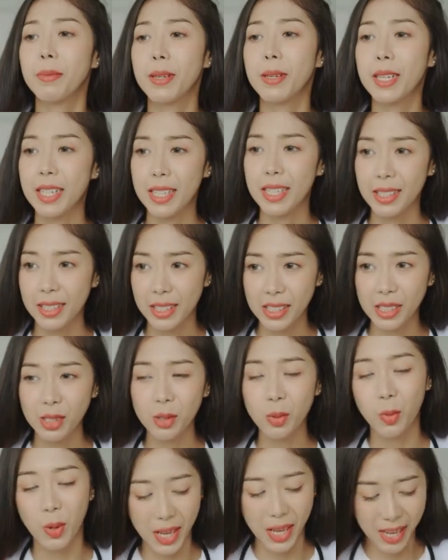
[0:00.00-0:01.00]
And then he
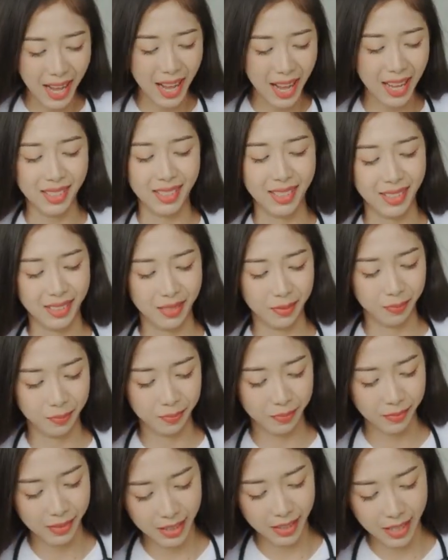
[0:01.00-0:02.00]
wrote down
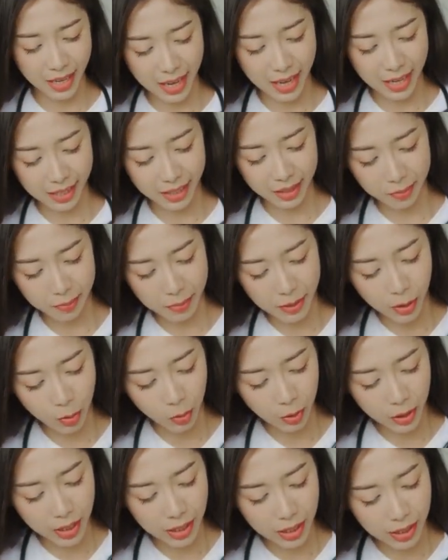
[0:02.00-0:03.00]
on my check,
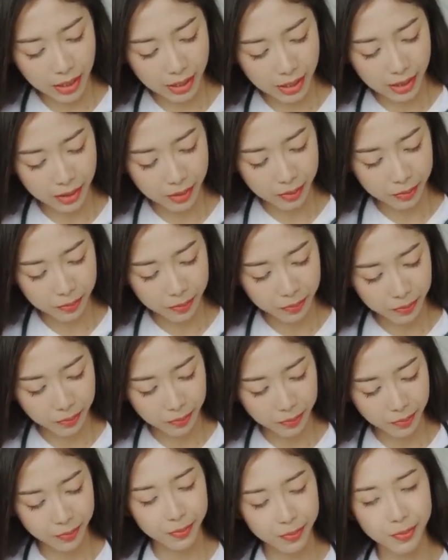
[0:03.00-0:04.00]
because I thought,
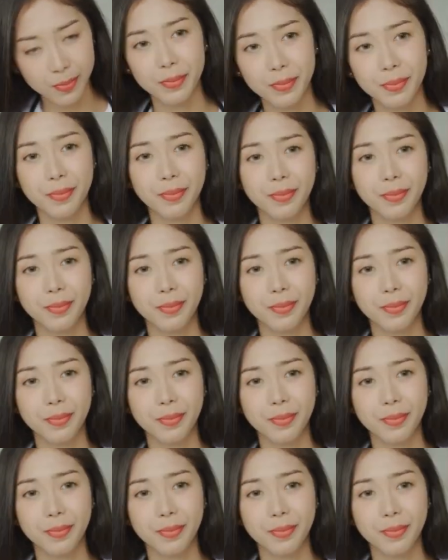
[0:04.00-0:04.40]
well,